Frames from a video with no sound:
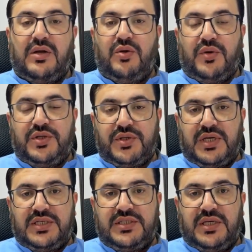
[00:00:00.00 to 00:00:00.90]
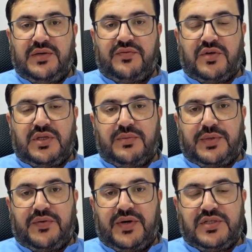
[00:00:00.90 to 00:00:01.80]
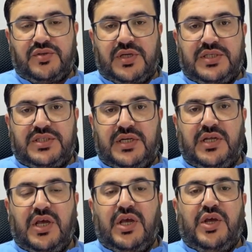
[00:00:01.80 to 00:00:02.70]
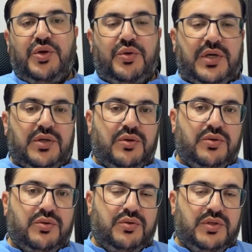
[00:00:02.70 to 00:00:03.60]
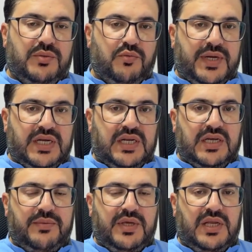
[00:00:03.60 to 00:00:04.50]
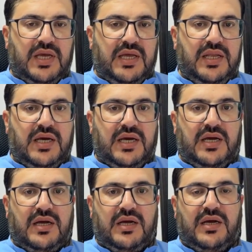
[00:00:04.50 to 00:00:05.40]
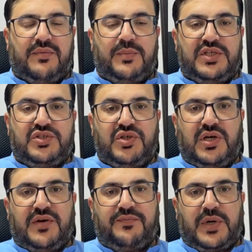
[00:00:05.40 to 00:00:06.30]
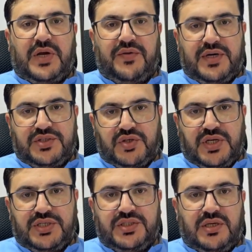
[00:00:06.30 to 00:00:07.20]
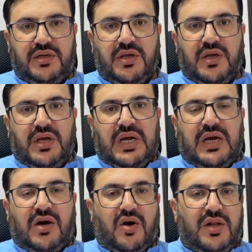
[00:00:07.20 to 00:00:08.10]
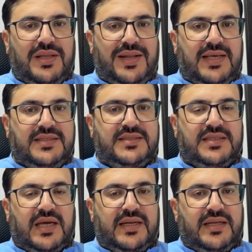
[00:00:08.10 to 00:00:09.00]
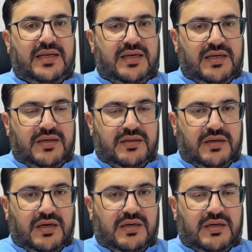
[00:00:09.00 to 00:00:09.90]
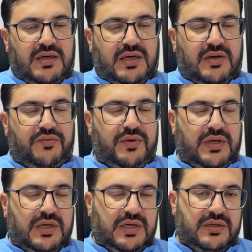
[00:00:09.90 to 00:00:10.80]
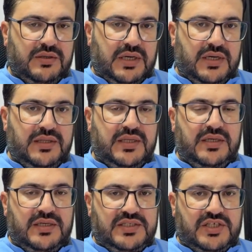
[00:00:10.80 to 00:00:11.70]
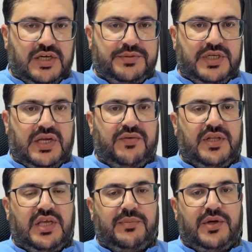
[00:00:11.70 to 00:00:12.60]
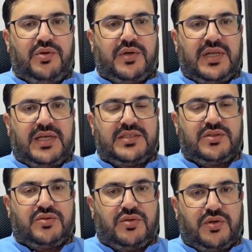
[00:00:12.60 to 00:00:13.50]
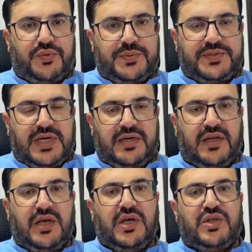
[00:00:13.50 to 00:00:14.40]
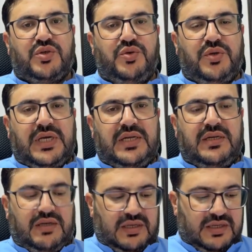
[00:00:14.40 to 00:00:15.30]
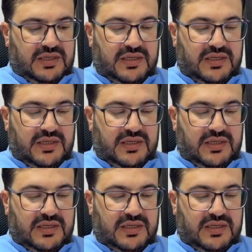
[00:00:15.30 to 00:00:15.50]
lower education, for the private education. You can go to the Mubarak Kabir area, Ministry of Private Education, All the links and are in the description. I will keep, and you can access through our website, so you can